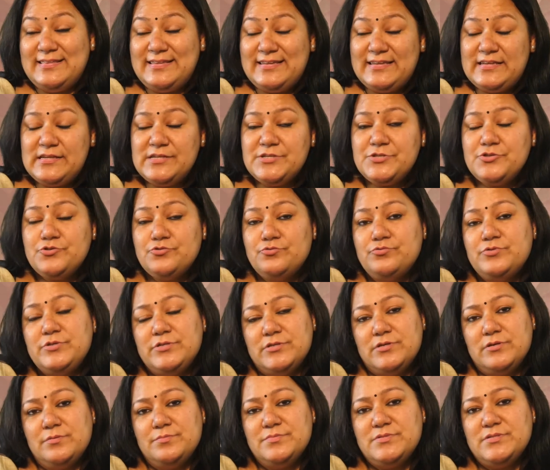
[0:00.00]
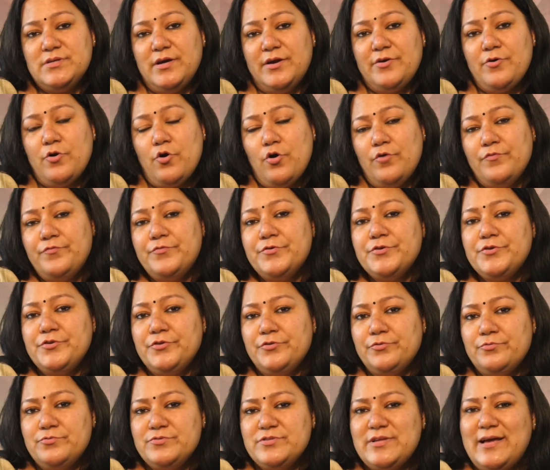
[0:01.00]
These two terms are often
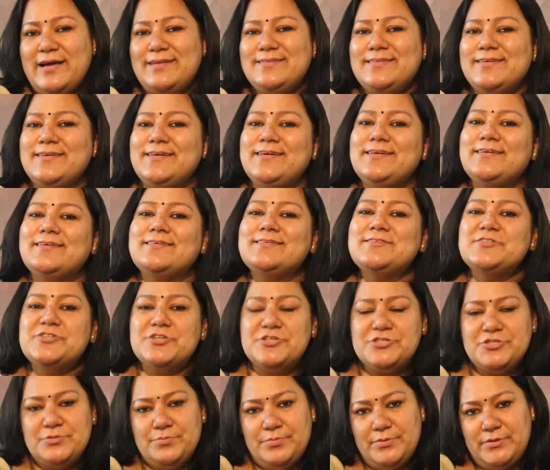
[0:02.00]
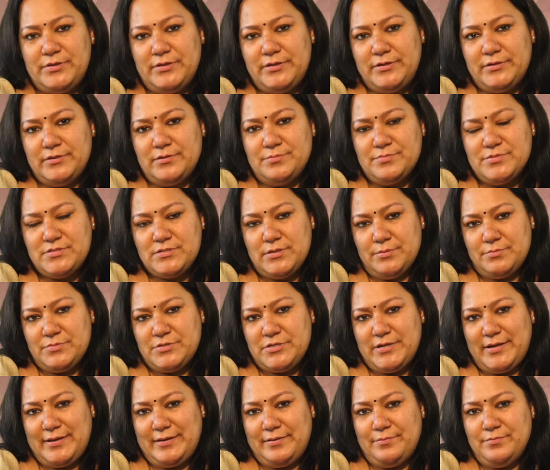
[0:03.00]
used as interchangeable terms
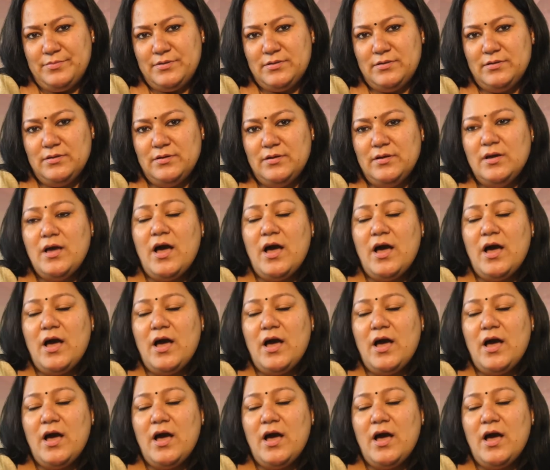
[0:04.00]
sometimes.